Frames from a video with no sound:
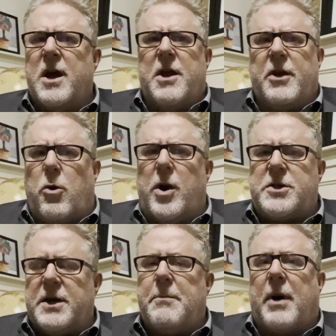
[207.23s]
The
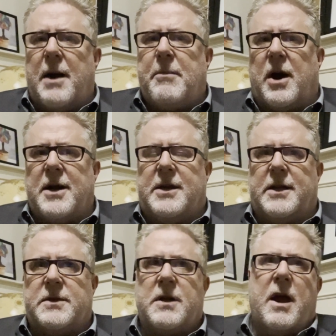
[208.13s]
question in my mind
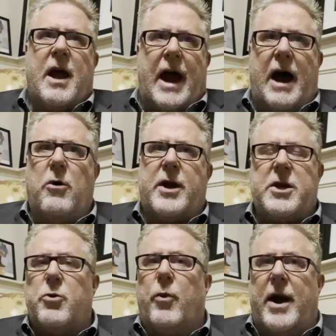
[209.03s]
is, how can
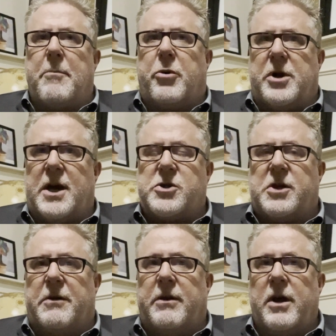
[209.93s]
you ramp
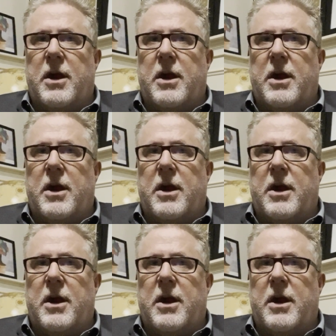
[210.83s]
production